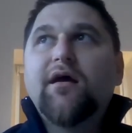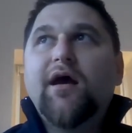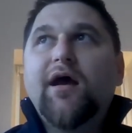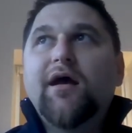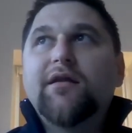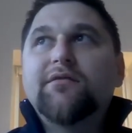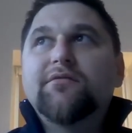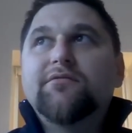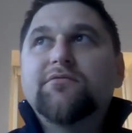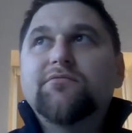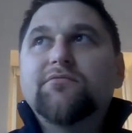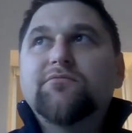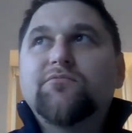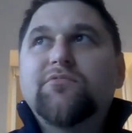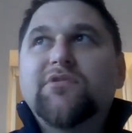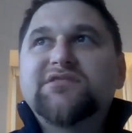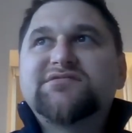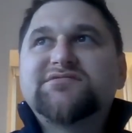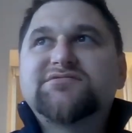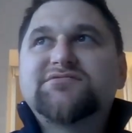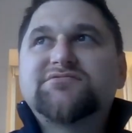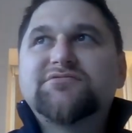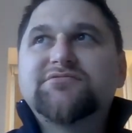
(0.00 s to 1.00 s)
And what
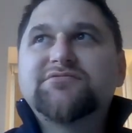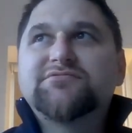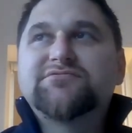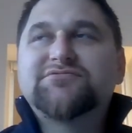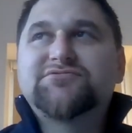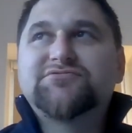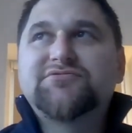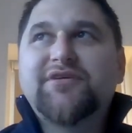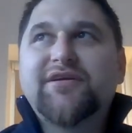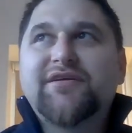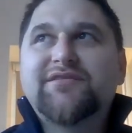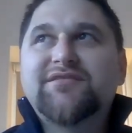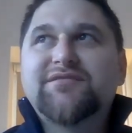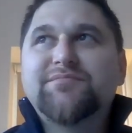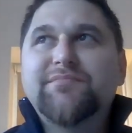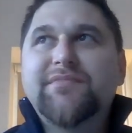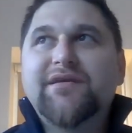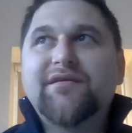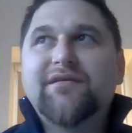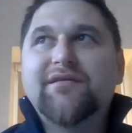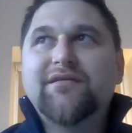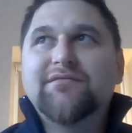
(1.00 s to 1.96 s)
struck me,